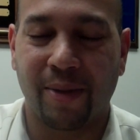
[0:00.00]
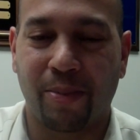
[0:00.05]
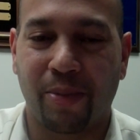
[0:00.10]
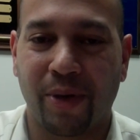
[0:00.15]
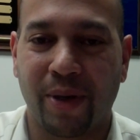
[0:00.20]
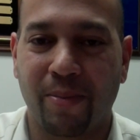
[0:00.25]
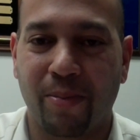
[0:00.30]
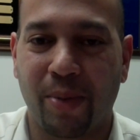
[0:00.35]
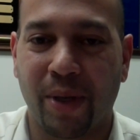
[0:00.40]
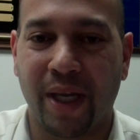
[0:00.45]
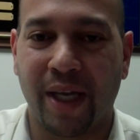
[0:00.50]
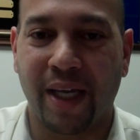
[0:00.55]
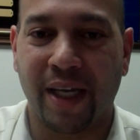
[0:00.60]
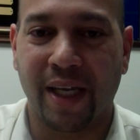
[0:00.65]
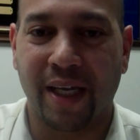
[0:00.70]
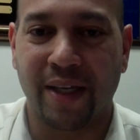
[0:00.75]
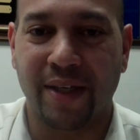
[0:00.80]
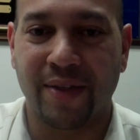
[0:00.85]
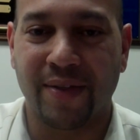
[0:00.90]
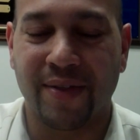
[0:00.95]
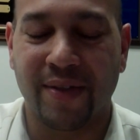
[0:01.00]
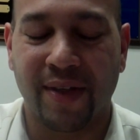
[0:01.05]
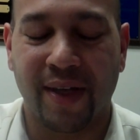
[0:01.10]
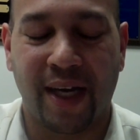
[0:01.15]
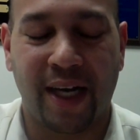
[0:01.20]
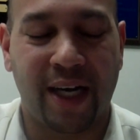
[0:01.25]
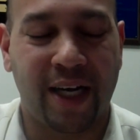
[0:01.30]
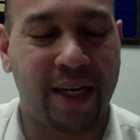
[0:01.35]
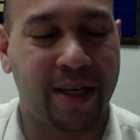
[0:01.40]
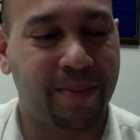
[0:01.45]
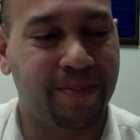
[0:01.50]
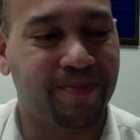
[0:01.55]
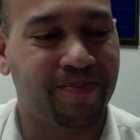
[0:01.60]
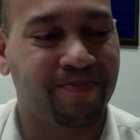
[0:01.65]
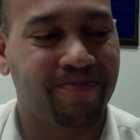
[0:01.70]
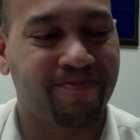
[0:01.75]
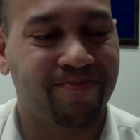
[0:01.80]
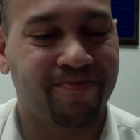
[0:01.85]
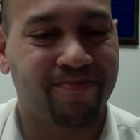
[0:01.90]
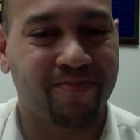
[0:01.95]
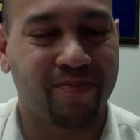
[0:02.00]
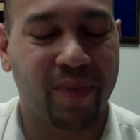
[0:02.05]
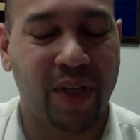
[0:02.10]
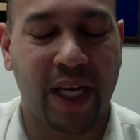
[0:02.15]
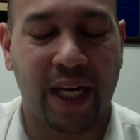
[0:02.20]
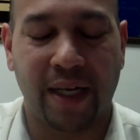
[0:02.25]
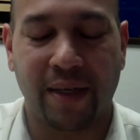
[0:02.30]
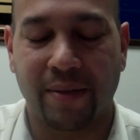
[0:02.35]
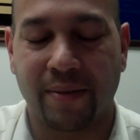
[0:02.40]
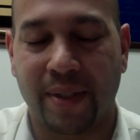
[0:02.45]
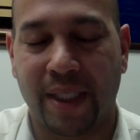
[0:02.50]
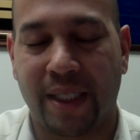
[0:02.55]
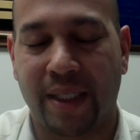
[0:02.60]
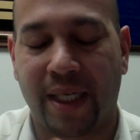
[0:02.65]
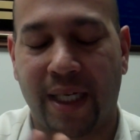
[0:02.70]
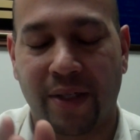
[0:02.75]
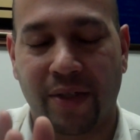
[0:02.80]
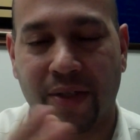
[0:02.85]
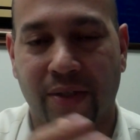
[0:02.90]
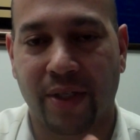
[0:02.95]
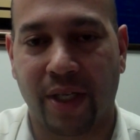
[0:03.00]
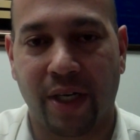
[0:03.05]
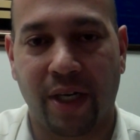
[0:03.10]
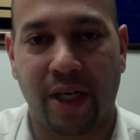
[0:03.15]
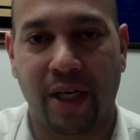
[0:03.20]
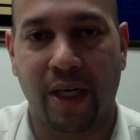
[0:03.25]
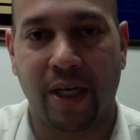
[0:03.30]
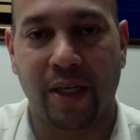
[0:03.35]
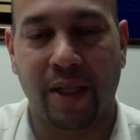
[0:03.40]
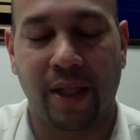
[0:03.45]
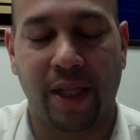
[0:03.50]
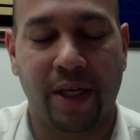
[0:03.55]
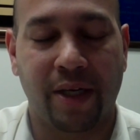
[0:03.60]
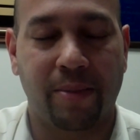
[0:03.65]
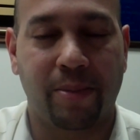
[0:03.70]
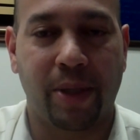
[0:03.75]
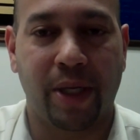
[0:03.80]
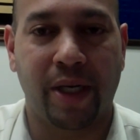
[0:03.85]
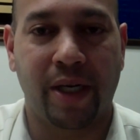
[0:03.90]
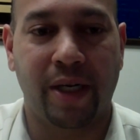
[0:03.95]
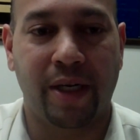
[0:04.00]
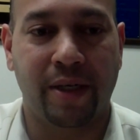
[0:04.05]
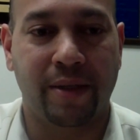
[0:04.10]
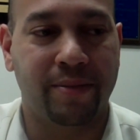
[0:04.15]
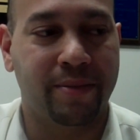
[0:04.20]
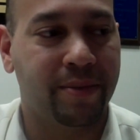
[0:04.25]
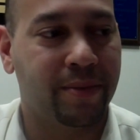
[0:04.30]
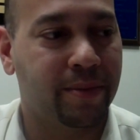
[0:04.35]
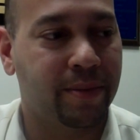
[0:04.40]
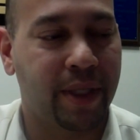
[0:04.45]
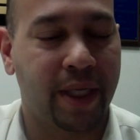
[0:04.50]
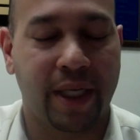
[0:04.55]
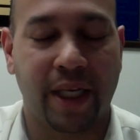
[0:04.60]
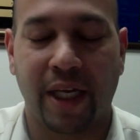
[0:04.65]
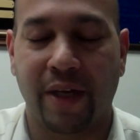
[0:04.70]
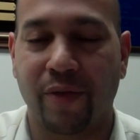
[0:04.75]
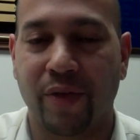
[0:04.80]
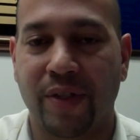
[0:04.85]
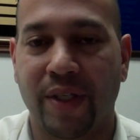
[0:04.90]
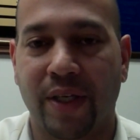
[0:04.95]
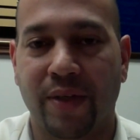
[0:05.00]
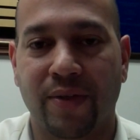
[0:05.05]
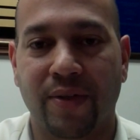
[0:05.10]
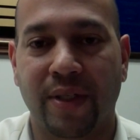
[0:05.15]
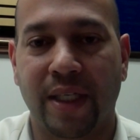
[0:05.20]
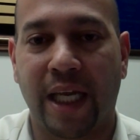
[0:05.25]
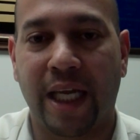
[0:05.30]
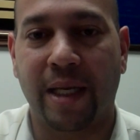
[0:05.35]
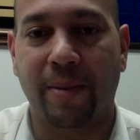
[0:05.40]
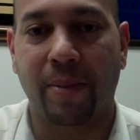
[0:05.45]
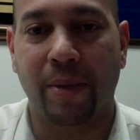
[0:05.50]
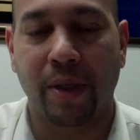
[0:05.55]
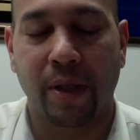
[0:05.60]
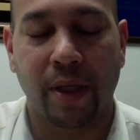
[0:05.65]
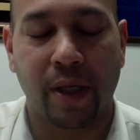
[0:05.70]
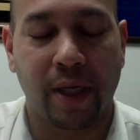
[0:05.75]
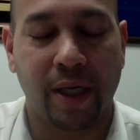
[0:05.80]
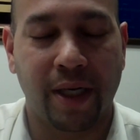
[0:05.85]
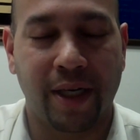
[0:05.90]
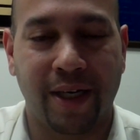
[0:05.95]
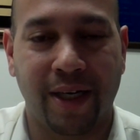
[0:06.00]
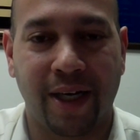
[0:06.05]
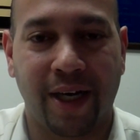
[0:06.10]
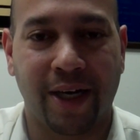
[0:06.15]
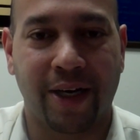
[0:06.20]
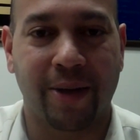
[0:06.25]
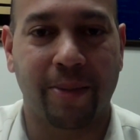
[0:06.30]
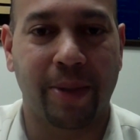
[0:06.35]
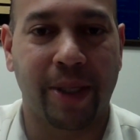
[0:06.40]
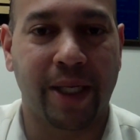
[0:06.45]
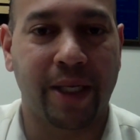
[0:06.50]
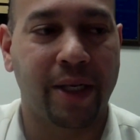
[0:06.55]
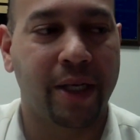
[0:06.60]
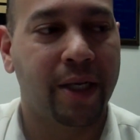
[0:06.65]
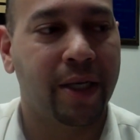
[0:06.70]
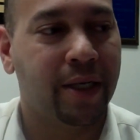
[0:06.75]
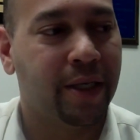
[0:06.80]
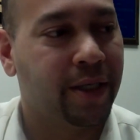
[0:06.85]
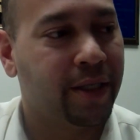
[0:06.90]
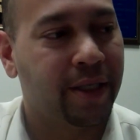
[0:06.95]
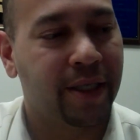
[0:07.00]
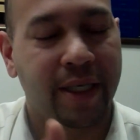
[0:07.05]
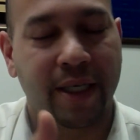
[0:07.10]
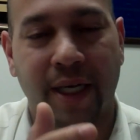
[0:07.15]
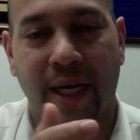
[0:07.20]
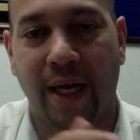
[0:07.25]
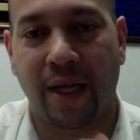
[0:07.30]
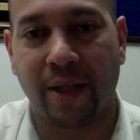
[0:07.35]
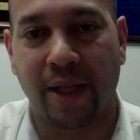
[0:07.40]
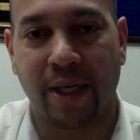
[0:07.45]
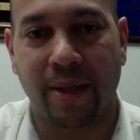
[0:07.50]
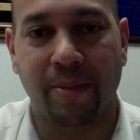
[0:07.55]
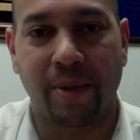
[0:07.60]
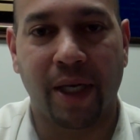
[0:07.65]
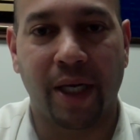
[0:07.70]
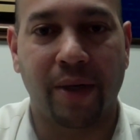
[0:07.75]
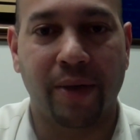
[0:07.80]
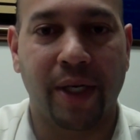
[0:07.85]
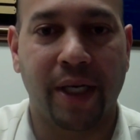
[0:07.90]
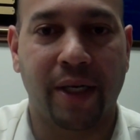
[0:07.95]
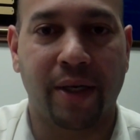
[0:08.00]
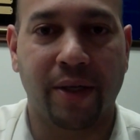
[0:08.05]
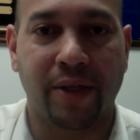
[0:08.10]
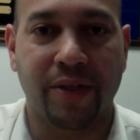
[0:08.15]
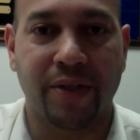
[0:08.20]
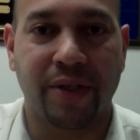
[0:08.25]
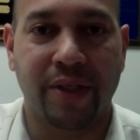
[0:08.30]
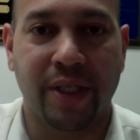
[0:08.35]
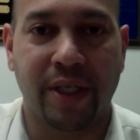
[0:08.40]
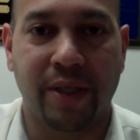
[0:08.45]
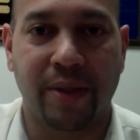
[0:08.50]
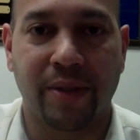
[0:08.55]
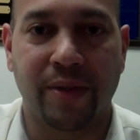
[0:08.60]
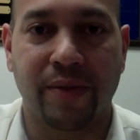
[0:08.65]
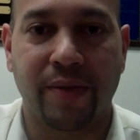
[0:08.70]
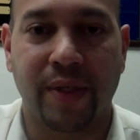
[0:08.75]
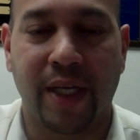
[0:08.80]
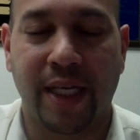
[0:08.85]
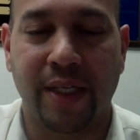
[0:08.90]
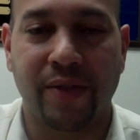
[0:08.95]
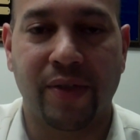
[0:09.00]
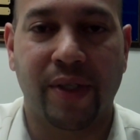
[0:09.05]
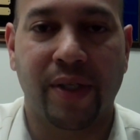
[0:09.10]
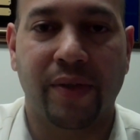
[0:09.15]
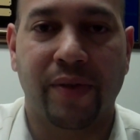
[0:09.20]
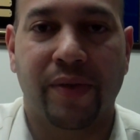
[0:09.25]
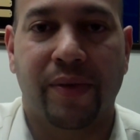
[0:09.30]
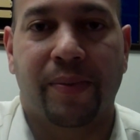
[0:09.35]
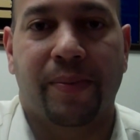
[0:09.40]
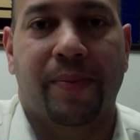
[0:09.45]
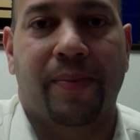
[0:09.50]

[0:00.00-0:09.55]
point being is, I'll just let I can't even say his name, Huckabee. I'll let him go. Here, listen to his nonsense.